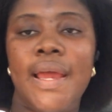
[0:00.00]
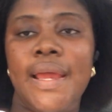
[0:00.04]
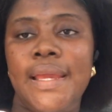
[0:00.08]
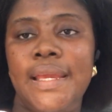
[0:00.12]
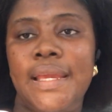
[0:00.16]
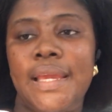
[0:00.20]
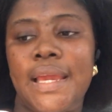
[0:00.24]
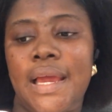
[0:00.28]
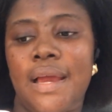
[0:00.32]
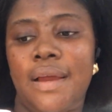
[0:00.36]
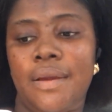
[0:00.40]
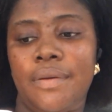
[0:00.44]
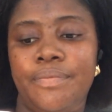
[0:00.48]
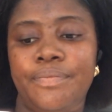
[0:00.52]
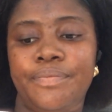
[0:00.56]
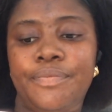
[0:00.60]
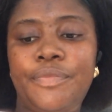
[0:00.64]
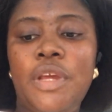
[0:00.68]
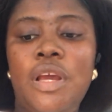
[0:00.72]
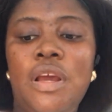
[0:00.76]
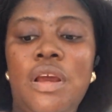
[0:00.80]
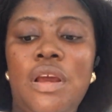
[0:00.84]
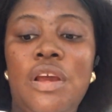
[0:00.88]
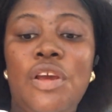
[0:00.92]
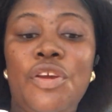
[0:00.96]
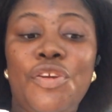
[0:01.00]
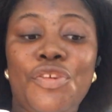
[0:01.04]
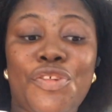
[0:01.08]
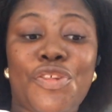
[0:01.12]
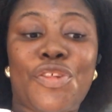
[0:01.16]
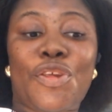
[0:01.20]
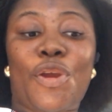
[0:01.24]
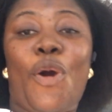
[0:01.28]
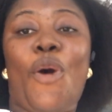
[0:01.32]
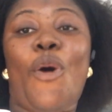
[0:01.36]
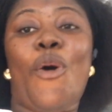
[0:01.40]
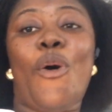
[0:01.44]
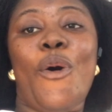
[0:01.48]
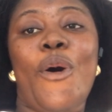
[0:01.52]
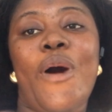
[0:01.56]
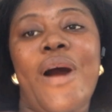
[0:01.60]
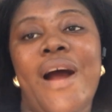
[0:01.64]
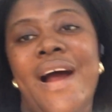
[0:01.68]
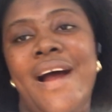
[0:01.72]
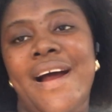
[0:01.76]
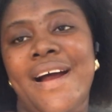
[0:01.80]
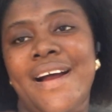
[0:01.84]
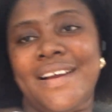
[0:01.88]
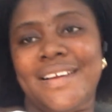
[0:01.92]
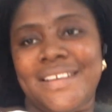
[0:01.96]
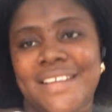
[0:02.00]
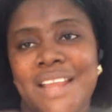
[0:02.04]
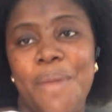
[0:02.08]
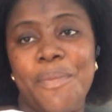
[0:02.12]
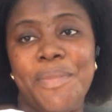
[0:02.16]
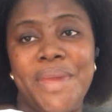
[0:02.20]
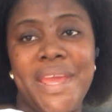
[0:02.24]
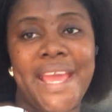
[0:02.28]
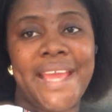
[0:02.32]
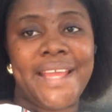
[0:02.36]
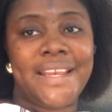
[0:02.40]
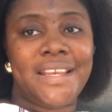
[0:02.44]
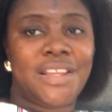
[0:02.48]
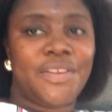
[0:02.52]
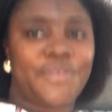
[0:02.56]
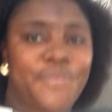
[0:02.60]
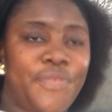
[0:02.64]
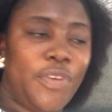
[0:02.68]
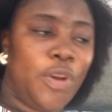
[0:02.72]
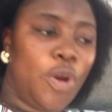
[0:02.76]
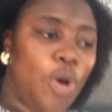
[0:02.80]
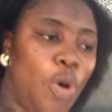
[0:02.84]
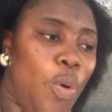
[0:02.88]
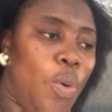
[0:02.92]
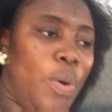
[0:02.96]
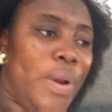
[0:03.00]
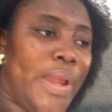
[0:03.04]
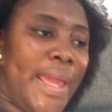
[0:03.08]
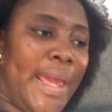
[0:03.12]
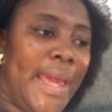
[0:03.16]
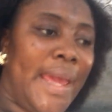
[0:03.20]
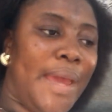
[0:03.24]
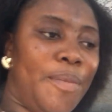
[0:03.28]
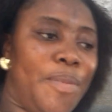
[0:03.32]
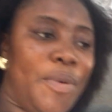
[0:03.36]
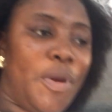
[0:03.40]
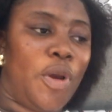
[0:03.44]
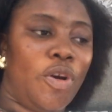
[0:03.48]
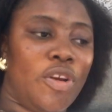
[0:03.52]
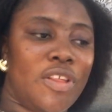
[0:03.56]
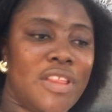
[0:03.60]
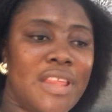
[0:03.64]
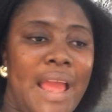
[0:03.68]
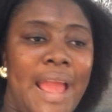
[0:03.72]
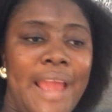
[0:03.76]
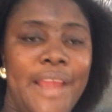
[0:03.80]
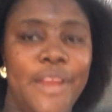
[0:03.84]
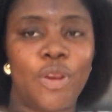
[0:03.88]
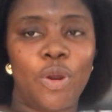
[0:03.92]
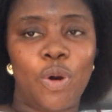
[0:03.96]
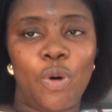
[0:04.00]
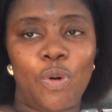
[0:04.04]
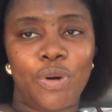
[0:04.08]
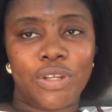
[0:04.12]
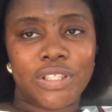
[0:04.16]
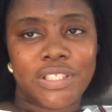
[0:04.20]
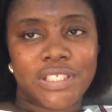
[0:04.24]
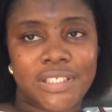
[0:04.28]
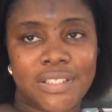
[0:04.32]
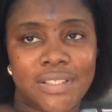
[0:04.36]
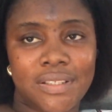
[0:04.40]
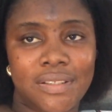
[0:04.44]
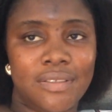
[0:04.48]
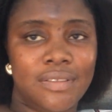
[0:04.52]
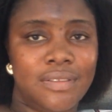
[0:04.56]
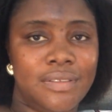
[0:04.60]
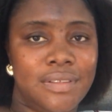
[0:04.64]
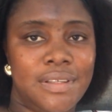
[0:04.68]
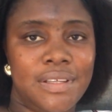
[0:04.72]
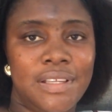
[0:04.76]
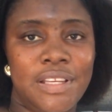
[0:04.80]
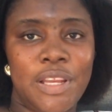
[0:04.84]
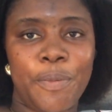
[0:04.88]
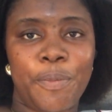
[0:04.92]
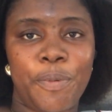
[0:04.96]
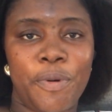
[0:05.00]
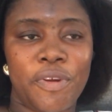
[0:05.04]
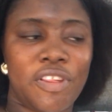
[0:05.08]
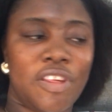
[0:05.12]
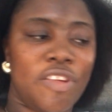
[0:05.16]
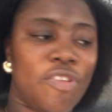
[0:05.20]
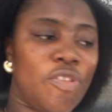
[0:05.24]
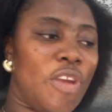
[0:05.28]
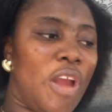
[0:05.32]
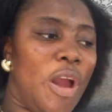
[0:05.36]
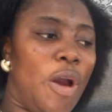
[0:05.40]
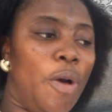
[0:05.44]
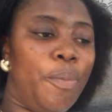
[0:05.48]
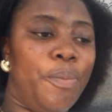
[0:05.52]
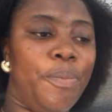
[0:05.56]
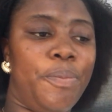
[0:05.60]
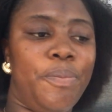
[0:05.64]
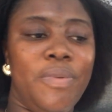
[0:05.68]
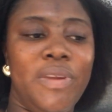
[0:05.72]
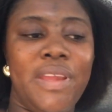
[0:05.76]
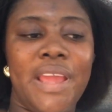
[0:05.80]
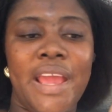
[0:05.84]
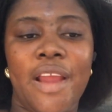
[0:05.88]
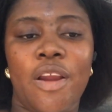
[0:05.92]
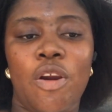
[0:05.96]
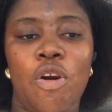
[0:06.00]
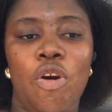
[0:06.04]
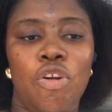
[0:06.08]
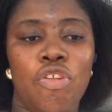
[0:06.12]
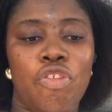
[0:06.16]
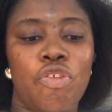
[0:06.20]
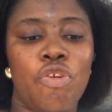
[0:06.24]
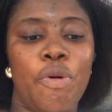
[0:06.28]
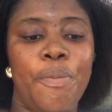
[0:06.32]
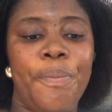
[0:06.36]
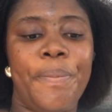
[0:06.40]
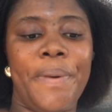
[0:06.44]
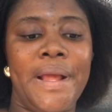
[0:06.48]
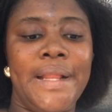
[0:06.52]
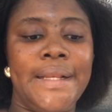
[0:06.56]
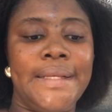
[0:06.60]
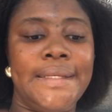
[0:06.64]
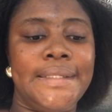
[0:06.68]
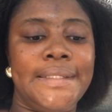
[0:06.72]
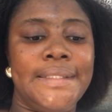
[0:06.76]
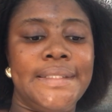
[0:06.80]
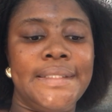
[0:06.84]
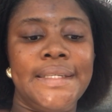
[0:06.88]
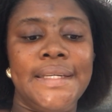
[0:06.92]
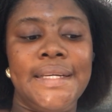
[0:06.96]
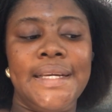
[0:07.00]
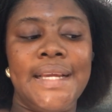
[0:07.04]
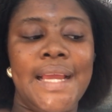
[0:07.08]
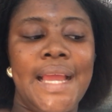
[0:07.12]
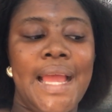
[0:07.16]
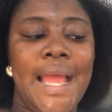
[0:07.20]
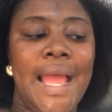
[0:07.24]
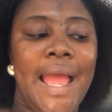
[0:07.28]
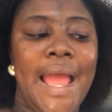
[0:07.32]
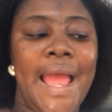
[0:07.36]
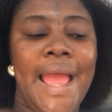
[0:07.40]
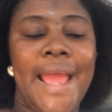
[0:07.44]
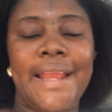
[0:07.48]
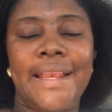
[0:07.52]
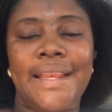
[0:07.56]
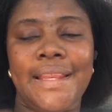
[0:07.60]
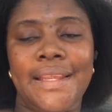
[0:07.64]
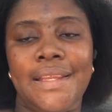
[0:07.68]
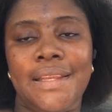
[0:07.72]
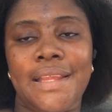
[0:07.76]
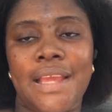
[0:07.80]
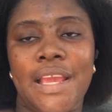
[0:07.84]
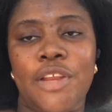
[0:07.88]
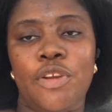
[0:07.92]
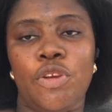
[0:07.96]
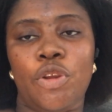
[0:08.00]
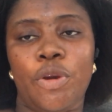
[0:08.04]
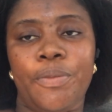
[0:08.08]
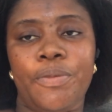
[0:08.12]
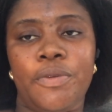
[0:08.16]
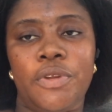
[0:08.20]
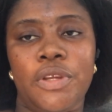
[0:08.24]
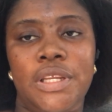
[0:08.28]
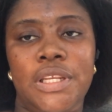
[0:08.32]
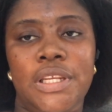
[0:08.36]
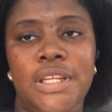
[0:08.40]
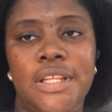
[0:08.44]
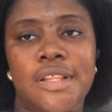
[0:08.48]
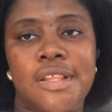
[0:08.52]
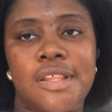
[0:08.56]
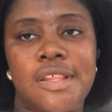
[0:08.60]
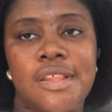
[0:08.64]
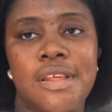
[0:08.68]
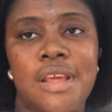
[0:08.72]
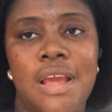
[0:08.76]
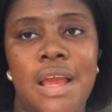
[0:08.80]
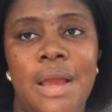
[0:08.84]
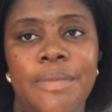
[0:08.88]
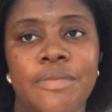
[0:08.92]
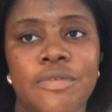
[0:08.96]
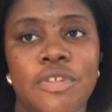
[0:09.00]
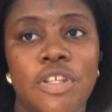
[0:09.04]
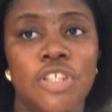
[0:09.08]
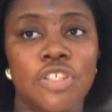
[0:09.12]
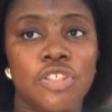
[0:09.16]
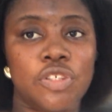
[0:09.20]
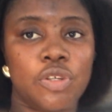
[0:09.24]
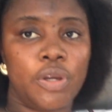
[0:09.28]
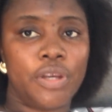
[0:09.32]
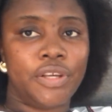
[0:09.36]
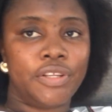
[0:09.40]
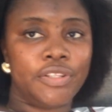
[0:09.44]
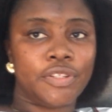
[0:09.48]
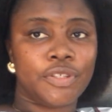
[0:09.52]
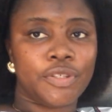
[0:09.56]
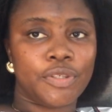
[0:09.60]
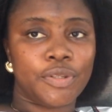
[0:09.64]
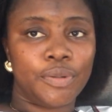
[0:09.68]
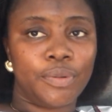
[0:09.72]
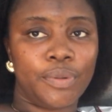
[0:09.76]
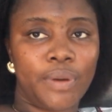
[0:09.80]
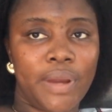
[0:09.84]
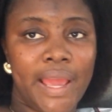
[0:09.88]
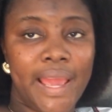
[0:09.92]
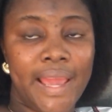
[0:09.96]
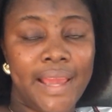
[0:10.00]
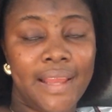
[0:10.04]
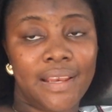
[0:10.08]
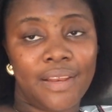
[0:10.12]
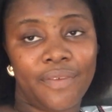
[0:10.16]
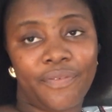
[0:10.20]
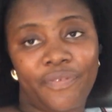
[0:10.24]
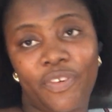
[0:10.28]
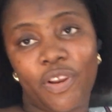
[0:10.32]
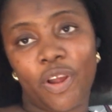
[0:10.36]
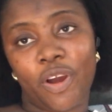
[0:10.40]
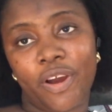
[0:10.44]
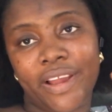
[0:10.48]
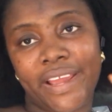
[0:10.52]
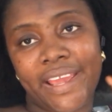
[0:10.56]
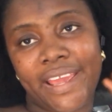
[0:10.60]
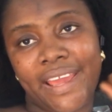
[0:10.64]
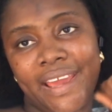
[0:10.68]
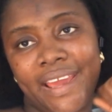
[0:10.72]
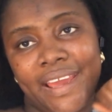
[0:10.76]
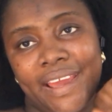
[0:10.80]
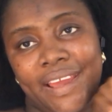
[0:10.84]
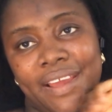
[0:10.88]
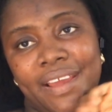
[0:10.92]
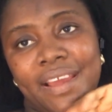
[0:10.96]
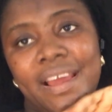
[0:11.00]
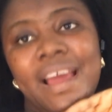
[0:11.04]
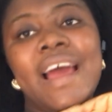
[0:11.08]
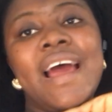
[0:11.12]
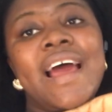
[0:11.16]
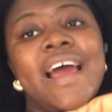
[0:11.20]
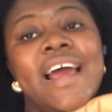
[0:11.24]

Yeah. So let me end the vlog, okay? Because I don't want in the process I'll get caught up and I didn't end up doing it. I'm just going to end the vlog here.